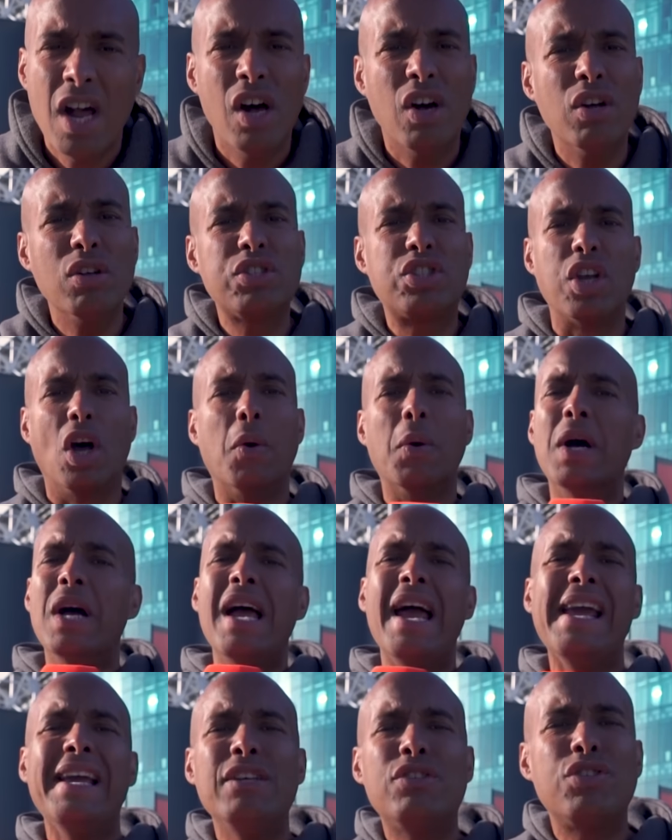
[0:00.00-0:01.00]
Also,
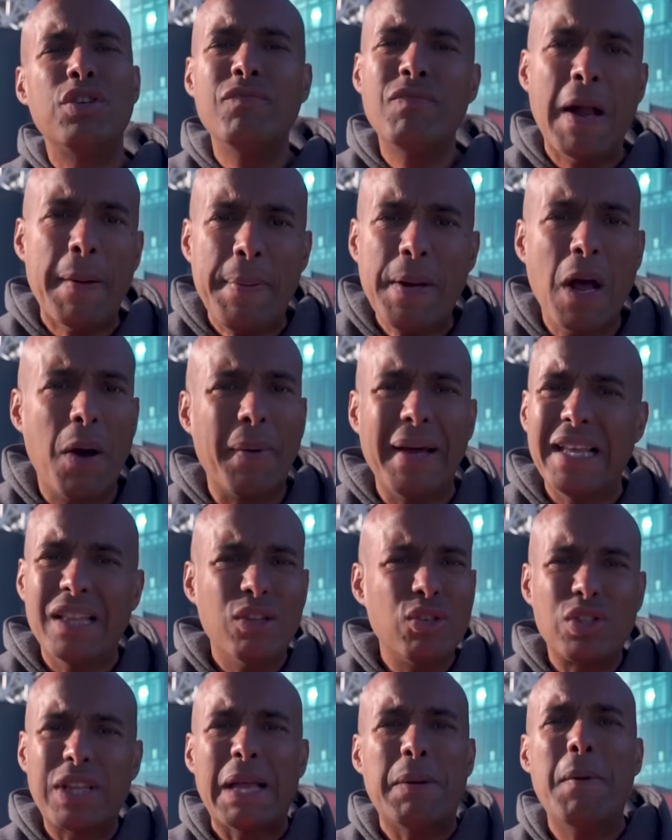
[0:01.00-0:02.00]
Adrian Rabiot, it
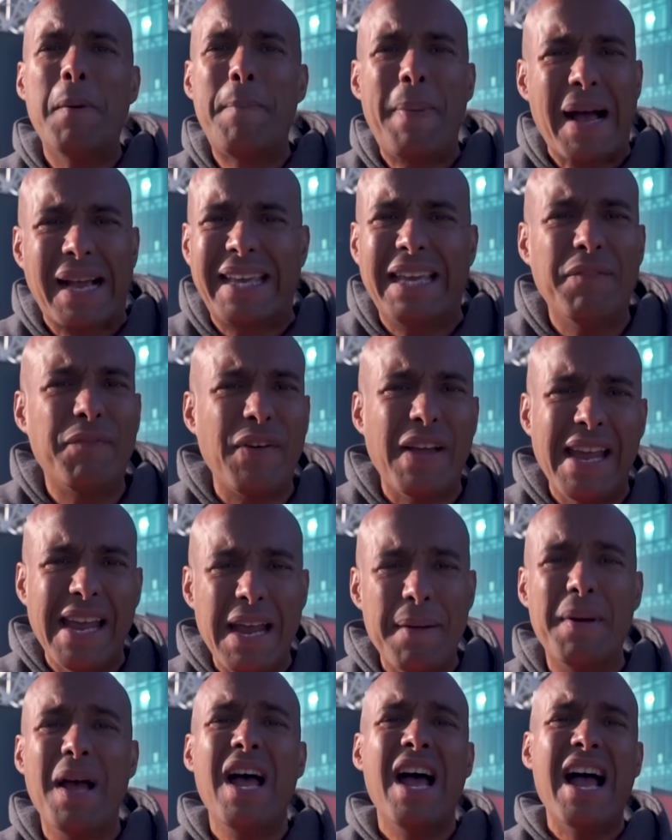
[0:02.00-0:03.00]
looks like we're back in for
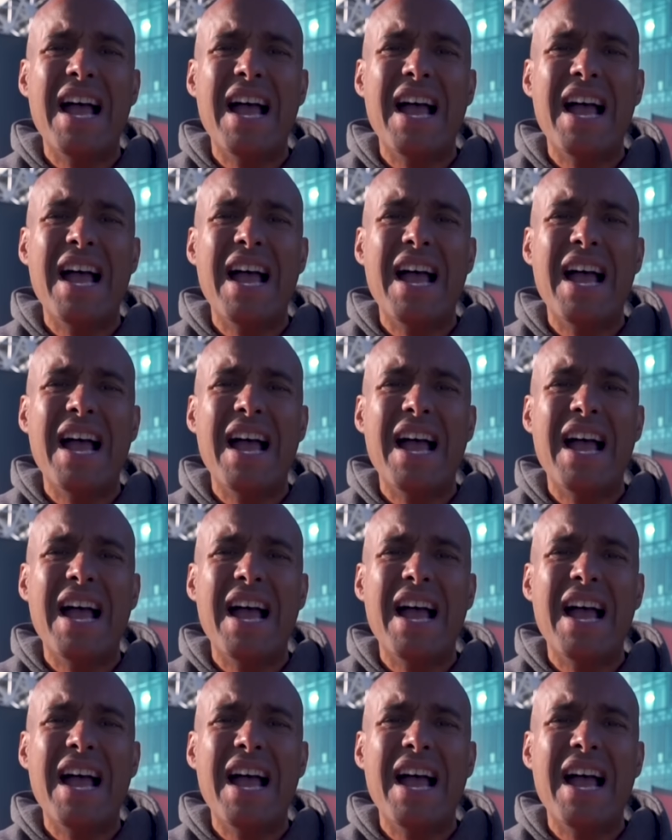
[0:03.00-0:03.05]
him.